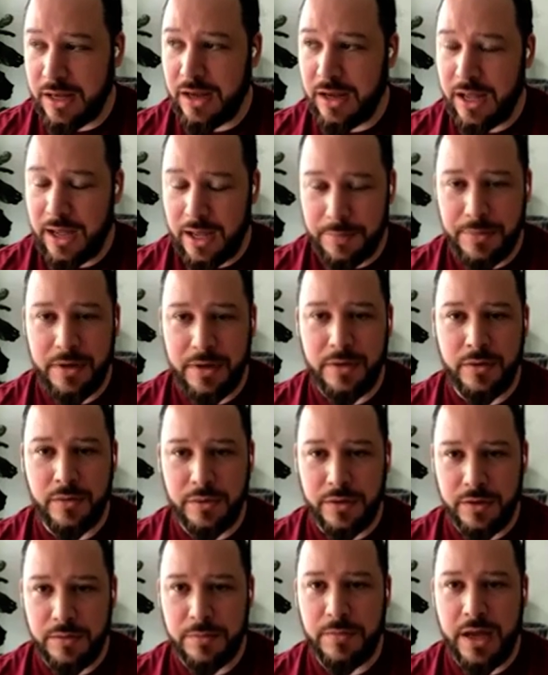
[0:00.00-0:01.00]
that happened
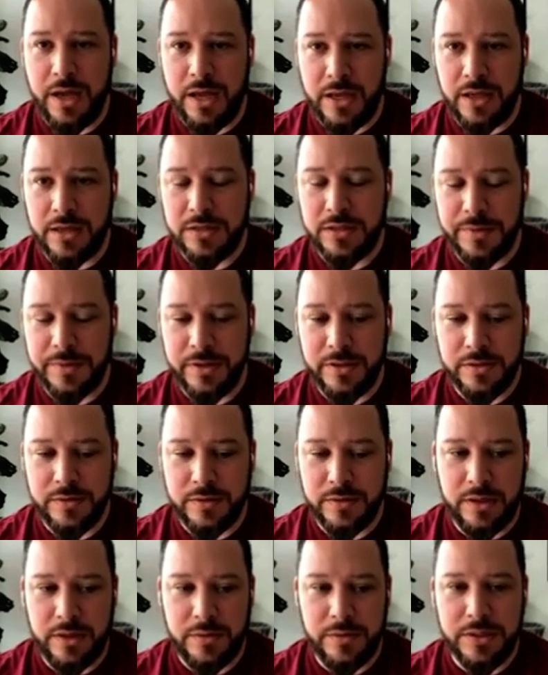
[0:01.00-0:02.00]
with my experience
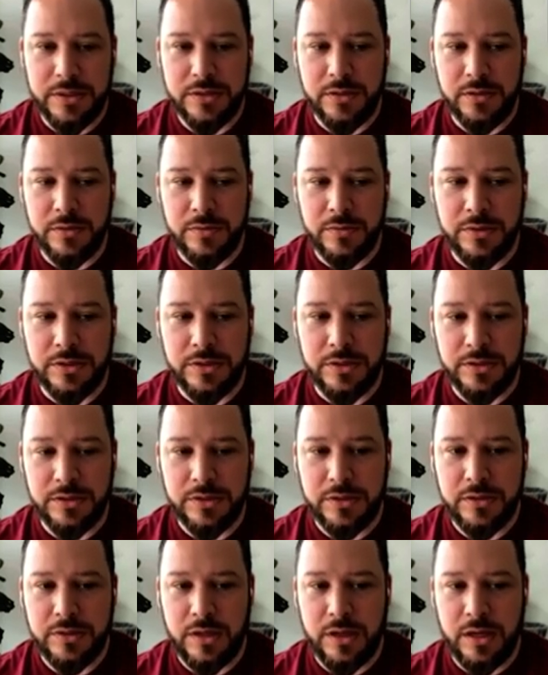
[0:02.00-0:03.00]
with ayahuasca
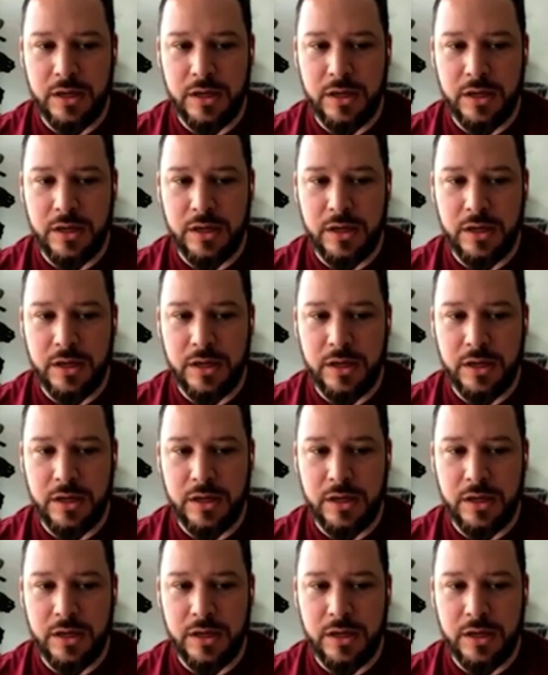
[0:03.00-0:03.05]
was